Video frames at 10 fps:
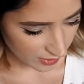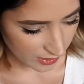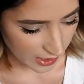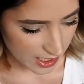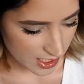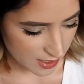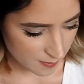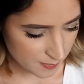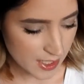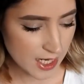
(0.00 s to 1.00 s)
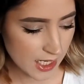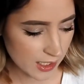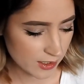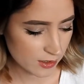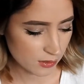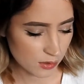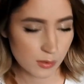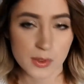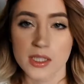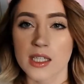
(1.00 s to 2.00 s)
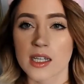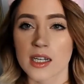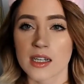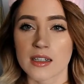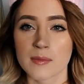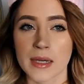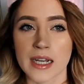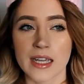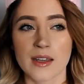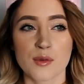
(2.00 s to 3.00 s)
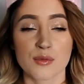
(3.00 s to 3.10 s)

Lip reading: Then so normally on my